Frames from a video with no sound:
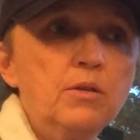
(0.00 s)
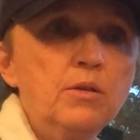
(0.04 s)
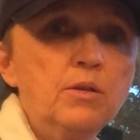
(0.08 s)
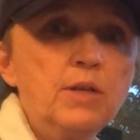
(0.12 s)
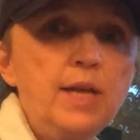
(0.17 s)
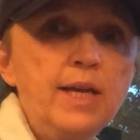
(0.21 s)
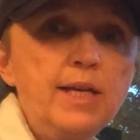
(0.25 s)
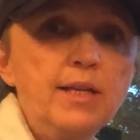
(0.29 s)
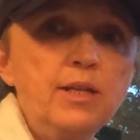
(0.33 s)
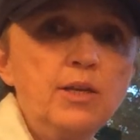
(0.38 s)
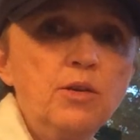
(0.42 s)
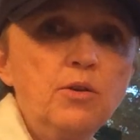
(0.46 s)

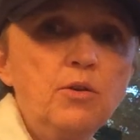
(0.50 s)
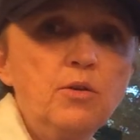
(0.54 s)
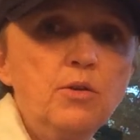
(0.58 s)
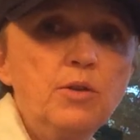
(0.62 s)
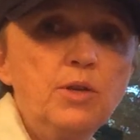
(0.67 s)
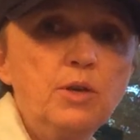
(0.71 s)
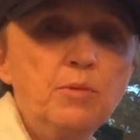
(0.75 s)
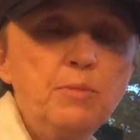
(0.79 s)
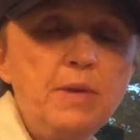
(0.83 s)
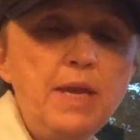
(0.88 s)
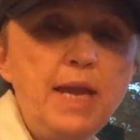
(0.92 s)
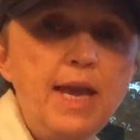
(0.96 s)
like
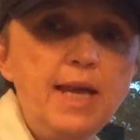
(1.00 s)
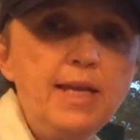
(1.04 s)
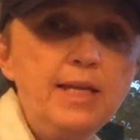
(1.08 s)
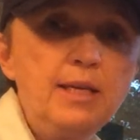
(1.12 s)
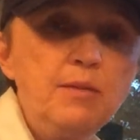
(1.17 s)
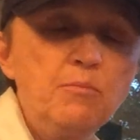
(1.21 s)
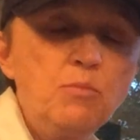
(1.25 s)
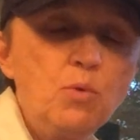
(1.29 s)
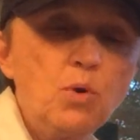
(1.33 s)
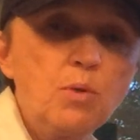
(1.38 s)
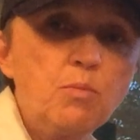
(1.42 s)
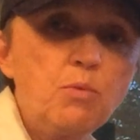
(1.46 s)
they'll be
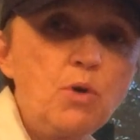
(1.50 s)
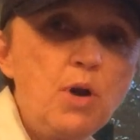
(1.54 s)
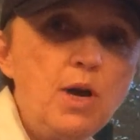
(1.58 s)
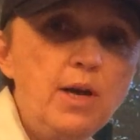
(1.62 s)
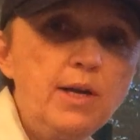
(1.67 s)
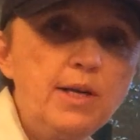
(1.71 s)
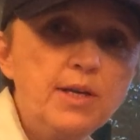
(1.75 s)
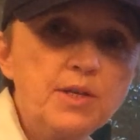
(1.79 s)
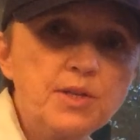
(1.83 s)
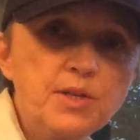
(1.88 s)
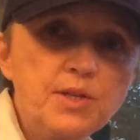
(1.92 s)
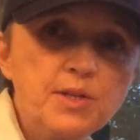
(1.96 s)
adding more
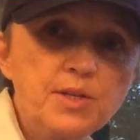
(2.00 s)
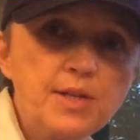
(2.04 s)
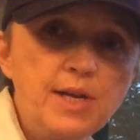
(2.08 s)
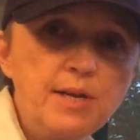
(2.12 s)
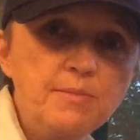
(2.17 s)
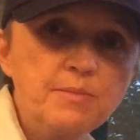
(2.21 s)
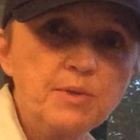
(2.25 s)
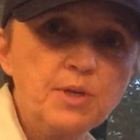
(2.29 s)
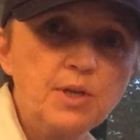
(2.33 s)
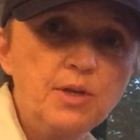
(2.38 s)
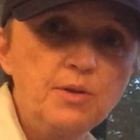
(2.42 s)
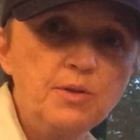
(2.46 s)
products as
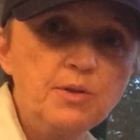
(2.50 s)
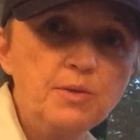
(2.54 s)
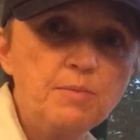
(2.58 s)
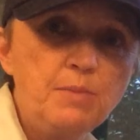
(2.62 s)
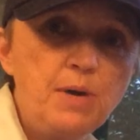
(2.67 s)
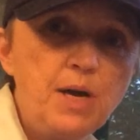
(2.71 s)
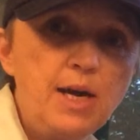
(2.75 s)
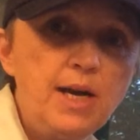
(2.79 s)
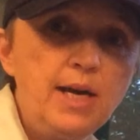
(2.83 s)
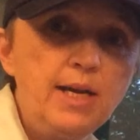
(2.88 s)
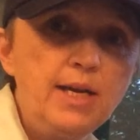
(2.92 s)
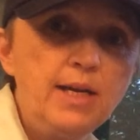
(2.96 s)
time goes
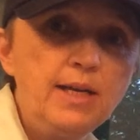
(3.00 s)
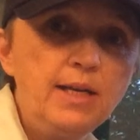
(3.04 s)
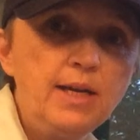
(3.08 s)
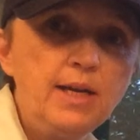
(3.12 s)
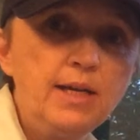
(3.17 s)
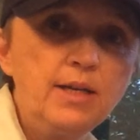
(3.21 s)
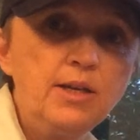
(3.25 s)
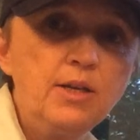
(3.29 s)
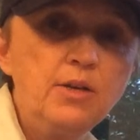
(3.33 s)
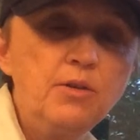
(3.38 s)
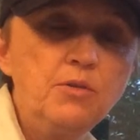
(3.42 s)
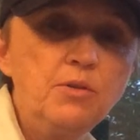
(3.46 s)
by,
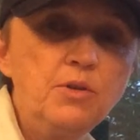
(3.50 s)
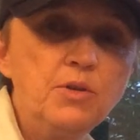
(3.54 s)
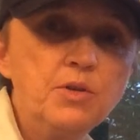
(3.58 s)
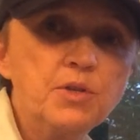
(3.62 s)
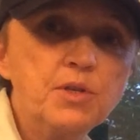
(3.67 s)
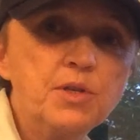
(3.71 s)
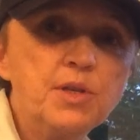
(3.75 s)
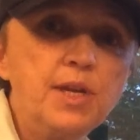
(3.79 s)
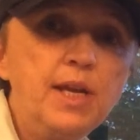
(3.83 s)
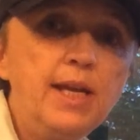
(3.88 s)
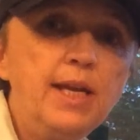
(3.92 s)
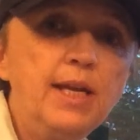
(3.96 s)
I
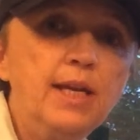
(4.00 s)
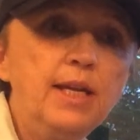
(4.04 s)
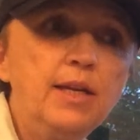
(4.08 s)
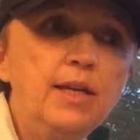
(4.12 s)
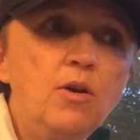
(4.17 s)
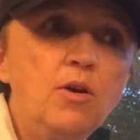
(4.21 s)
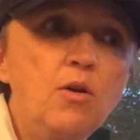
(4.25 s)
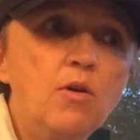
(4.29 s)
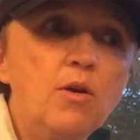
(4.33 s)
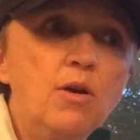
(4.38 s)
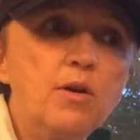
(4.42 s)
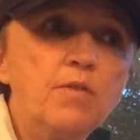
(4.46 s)
noticed,
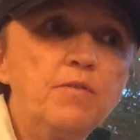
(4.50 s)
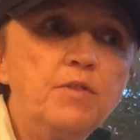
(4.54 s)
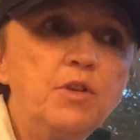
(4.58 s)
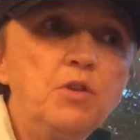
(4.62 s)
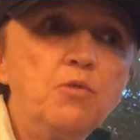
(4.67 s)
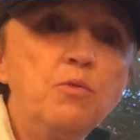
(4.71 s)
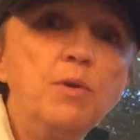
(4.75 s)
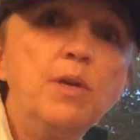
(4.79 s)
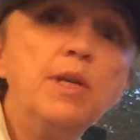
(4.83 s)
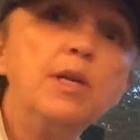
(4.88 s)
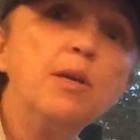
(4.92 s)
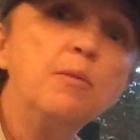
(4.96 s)
or if
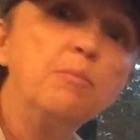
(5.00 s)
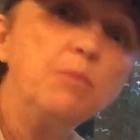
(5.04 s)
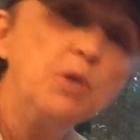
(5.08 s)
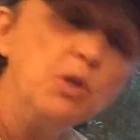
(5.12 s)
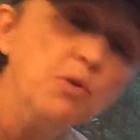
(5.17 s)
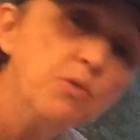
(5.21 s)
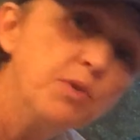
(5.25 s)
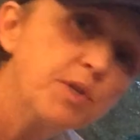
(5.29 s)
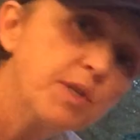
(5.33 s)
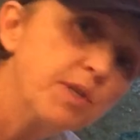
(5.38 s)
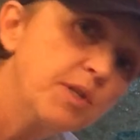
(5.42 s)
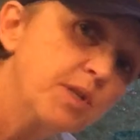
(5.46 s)
you end up
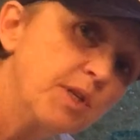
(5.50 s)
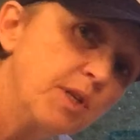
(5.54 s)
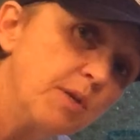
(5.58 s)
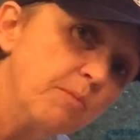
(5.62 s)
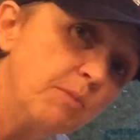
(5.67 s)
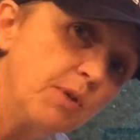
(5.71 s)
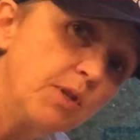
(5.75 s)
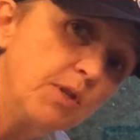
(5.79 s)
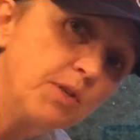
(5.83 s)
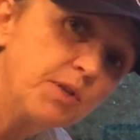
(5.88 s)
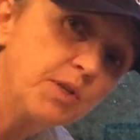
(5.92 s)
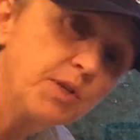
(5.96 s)
using
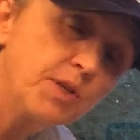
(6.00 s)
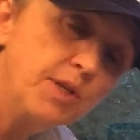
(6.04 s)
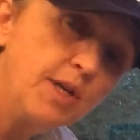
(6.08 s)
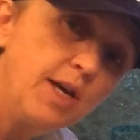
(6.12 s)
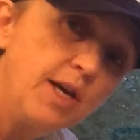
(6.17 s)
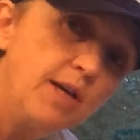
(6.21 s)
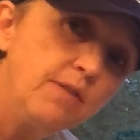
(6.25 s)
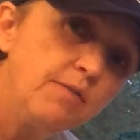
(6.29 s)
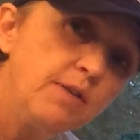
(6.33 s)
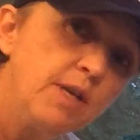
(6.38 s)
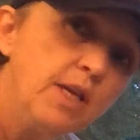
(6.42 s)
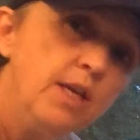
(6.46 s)
some of the
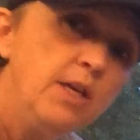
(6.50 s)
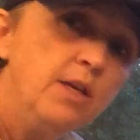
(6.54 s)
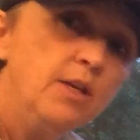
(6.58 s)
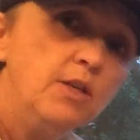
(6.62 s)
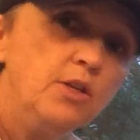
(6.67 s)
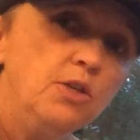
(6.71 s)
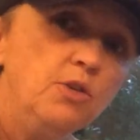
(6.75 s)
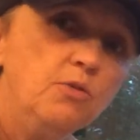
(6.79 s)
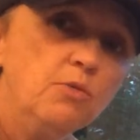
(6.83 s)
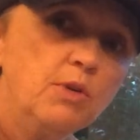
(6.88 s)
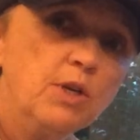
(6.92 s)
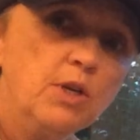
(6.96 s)
stuff,
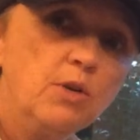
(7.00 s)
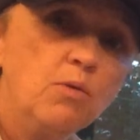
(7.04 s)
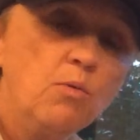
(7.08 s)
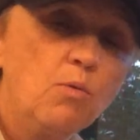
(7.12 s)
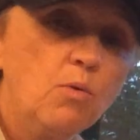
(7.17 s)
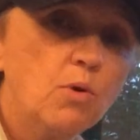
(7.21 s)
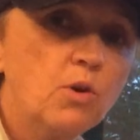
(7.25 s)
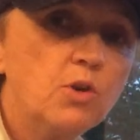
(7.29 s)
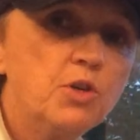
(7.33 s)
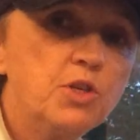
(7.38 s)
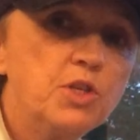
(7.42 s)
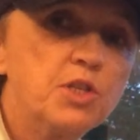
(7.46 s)
you can
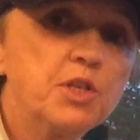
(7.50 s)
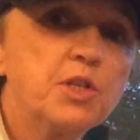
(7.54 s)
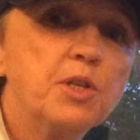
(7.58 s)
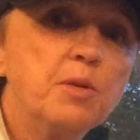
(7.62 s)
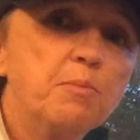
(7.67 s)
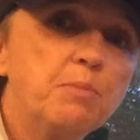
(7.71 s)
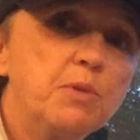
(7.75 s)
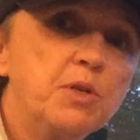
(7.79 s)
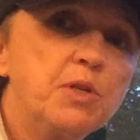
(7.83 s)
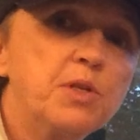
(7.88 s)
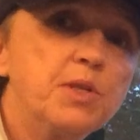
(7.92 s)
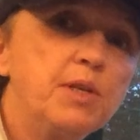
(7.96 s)
order just
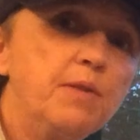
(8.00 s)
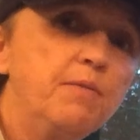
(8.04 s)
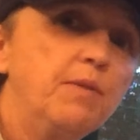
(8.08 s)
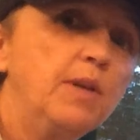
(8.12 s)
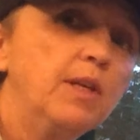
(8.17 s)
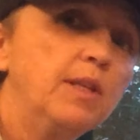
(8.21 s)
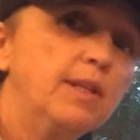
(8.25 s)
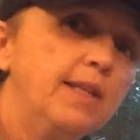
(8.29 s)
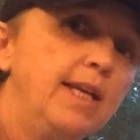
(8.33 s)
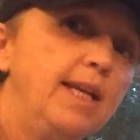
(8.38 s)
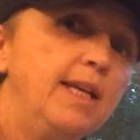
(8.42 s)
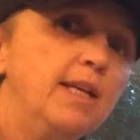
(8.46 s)
the
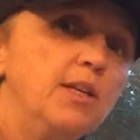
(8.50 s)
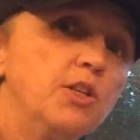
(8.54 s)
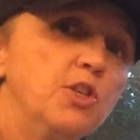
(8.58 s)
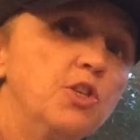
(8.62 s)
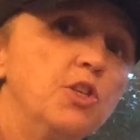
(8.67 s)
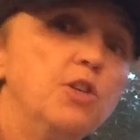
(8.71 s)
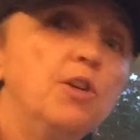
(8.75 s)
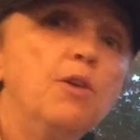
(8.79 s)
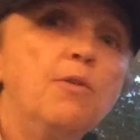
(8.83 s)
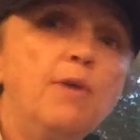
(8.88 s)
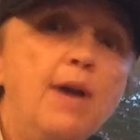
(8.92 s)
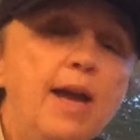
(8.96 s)
specific
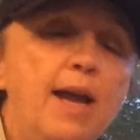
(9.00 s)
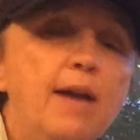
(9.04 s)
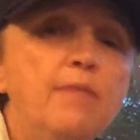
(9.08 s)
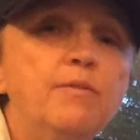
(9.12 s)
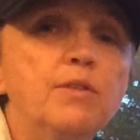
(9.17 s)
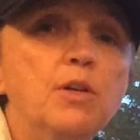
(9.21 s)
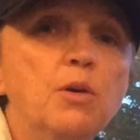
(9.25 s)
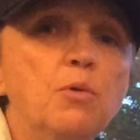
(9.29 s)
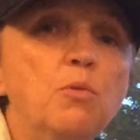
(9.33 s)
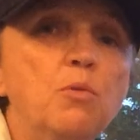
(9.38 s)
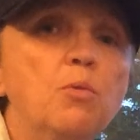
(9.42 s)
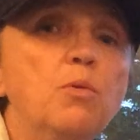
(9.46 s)
things. You don't have
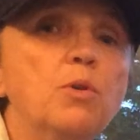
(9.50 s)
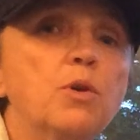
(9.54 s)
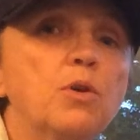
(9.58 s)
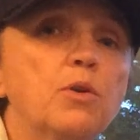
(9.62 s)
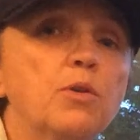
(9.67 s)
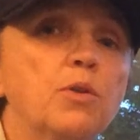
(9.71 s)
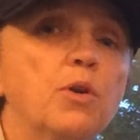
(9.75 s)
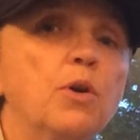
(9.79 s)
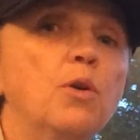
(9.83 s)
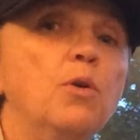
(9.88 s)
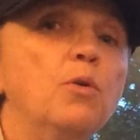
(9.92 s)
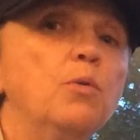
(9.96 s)
to order
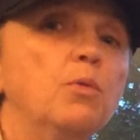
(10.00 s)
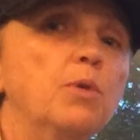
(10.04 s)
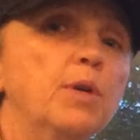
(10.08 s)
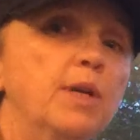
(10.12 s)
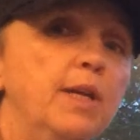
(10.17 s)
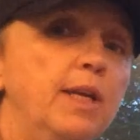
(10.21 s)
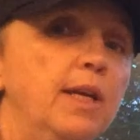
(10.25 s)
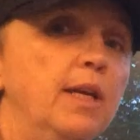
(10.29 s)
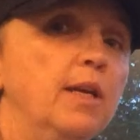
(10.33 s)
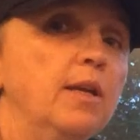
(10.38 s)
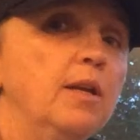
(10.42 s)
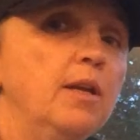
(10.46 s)
the whole
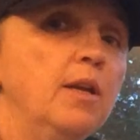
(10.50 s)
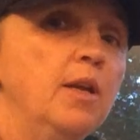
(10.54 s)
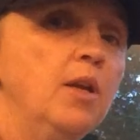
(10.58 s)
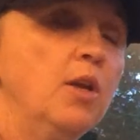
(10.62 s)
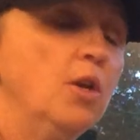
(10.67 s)
kit,